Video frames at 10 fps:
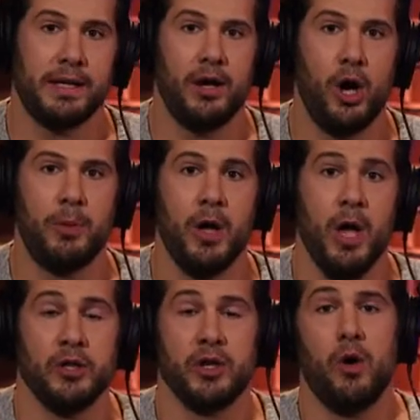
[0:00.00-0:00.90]
can hope.
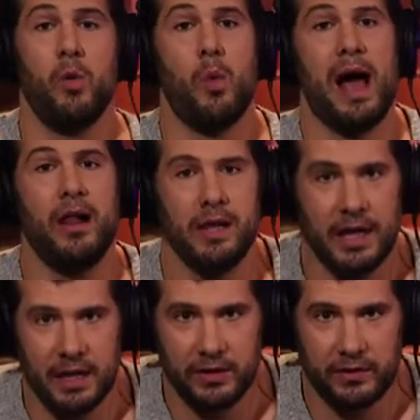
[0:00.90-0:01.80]
So while
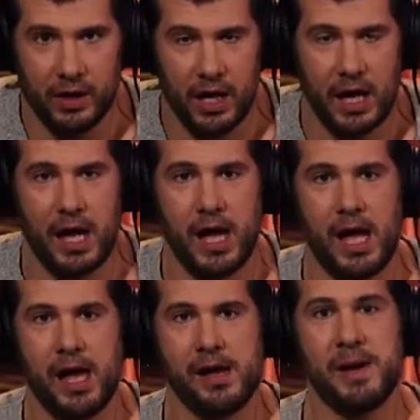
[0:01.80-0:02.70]
his
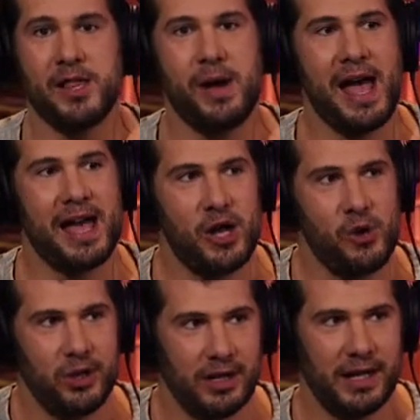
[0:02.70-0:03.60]
by the way, I
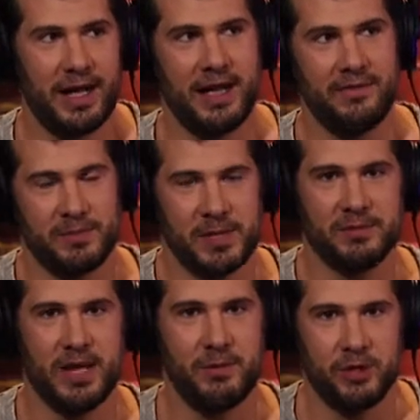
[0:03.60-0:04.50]
know her, I've spent
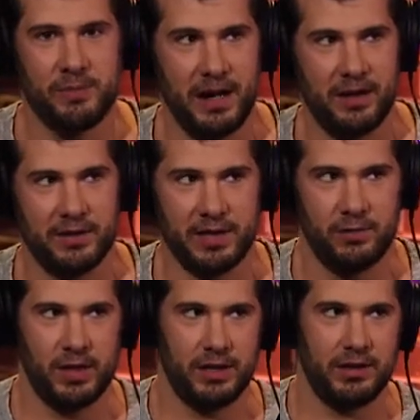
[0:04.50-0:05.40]
some time with her parents. They
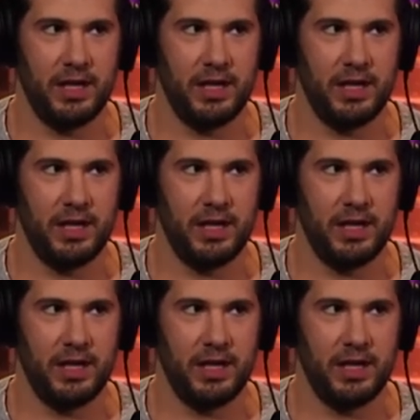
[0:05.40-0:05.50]
run a